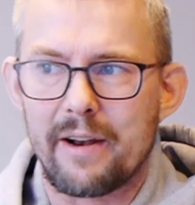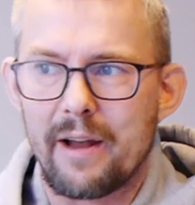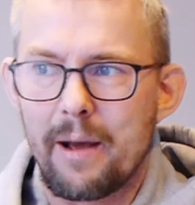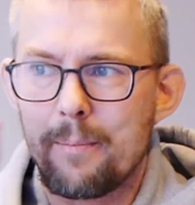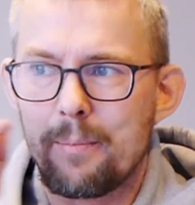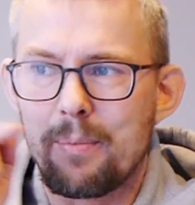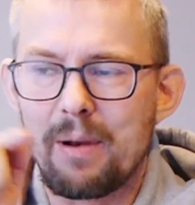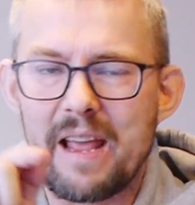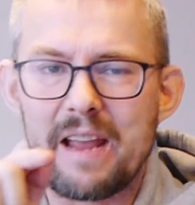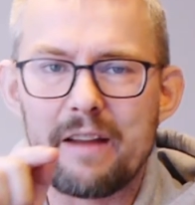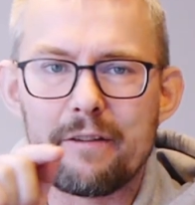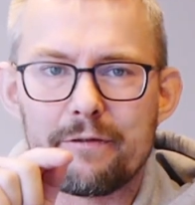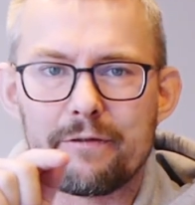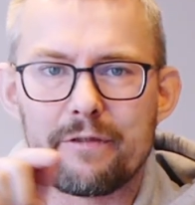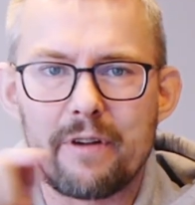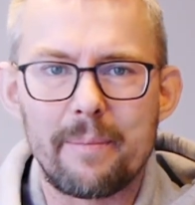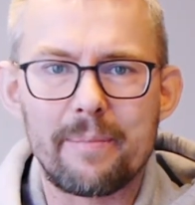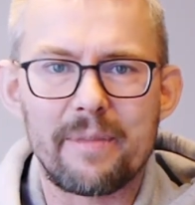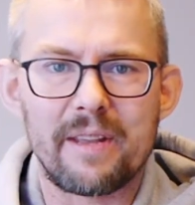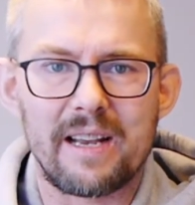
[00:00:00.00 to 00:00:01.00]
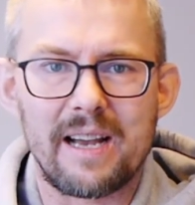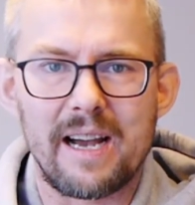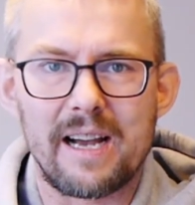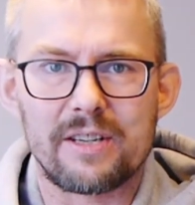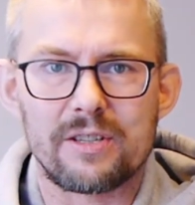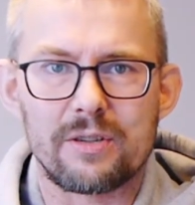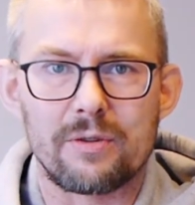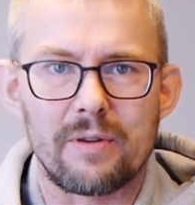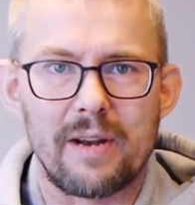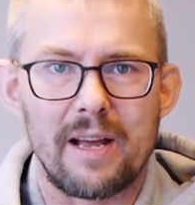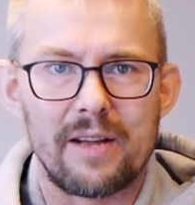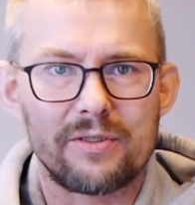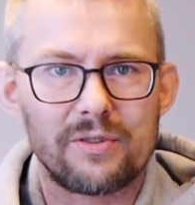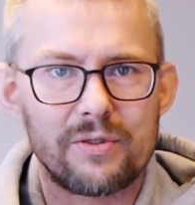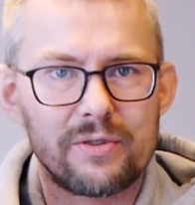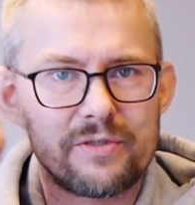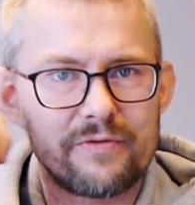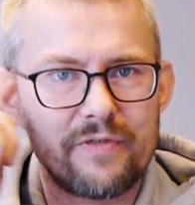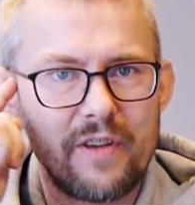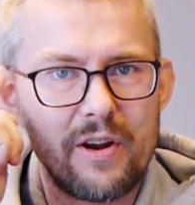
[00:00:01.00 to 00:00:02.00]
I'm playing from the guide tone line, so
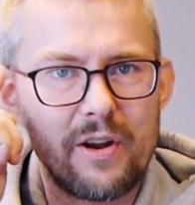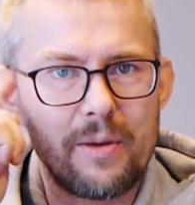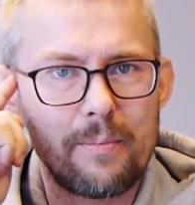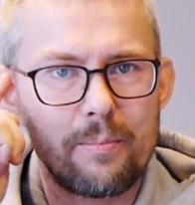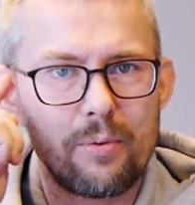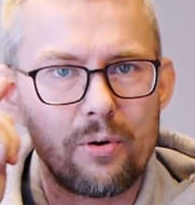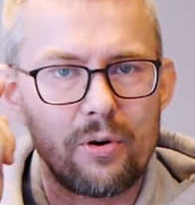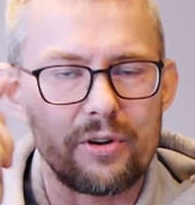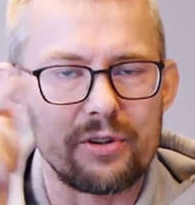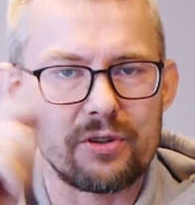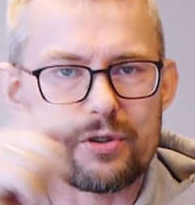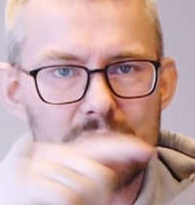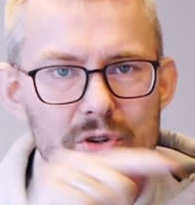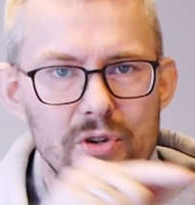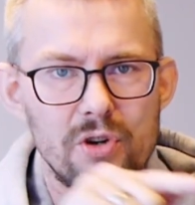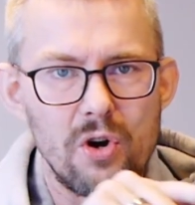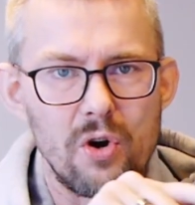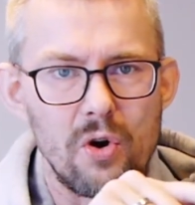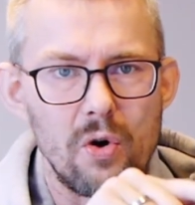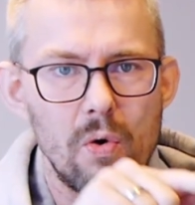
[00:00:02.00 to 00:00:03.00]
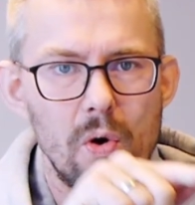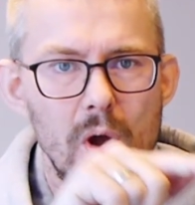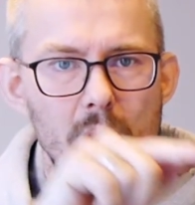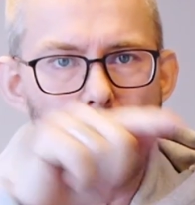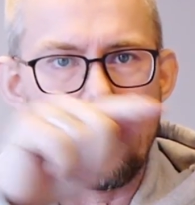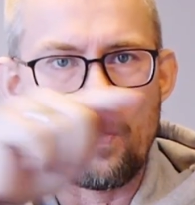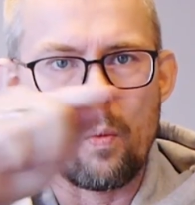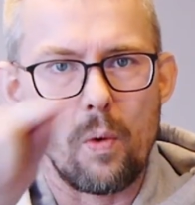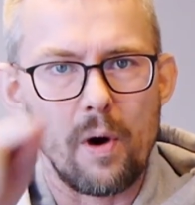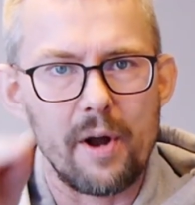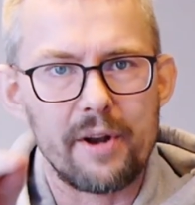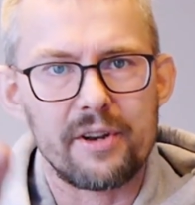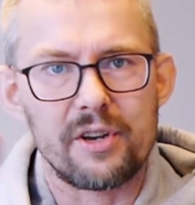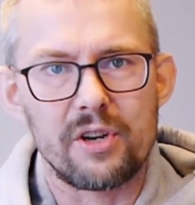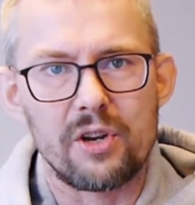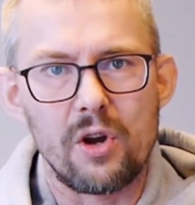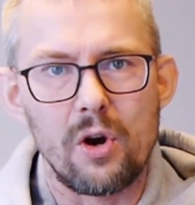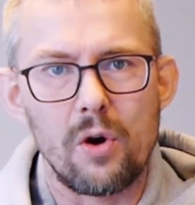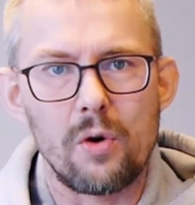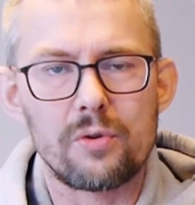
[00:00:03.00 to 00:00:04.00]
it's very important to know what
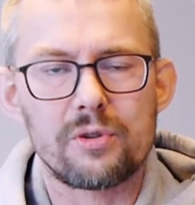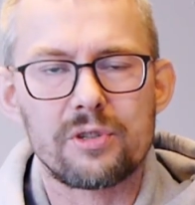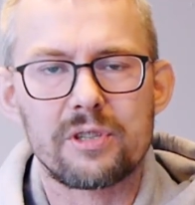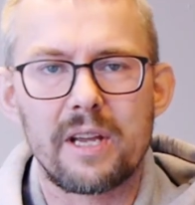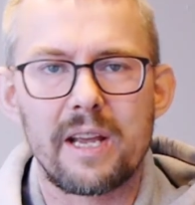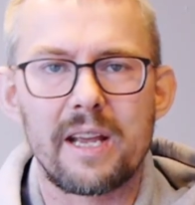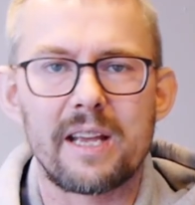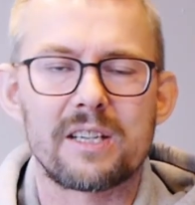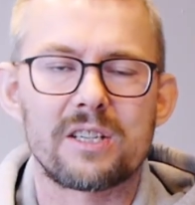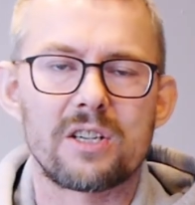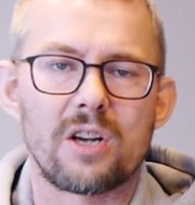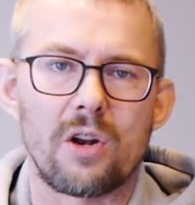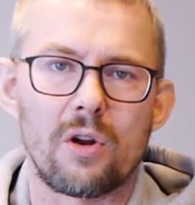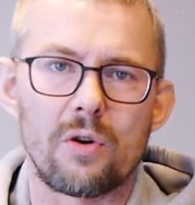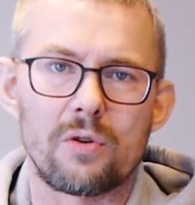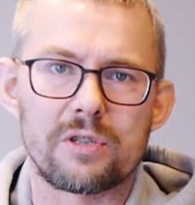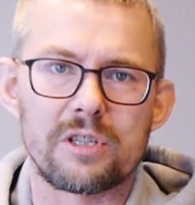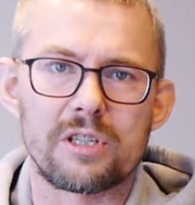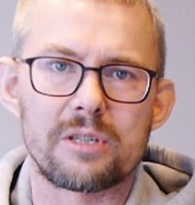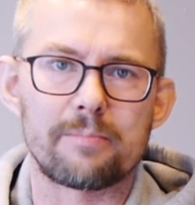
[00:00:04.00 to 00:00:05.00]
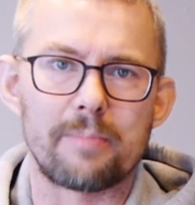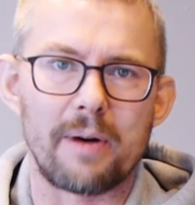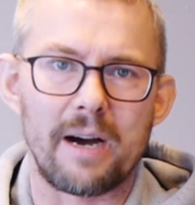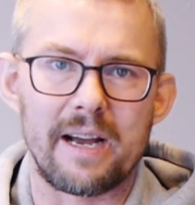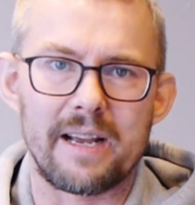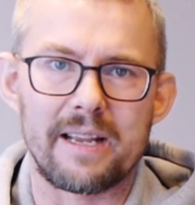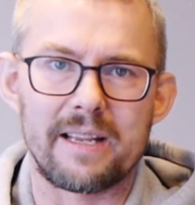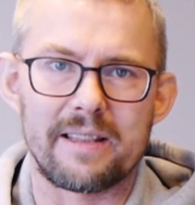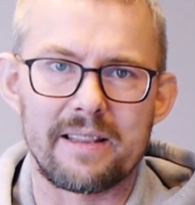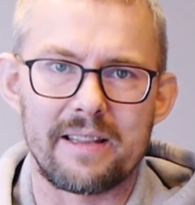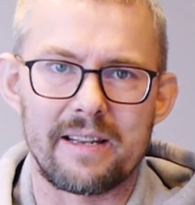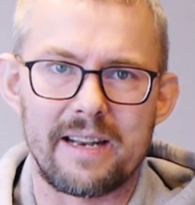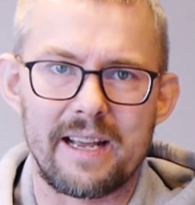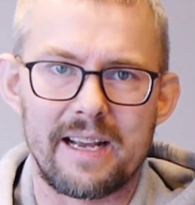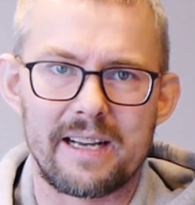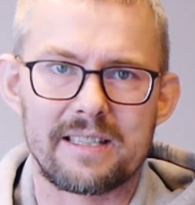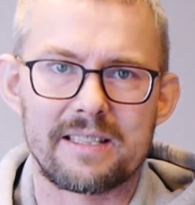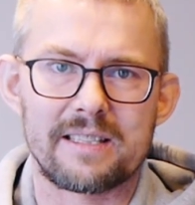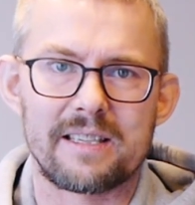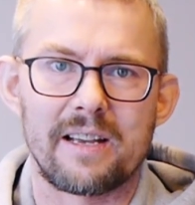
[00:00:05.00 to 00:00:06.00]
notes is closest by in the
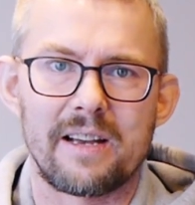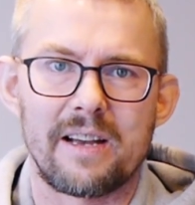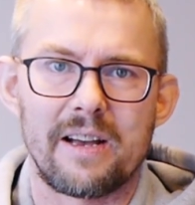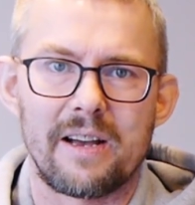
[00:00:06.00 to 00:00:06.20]
next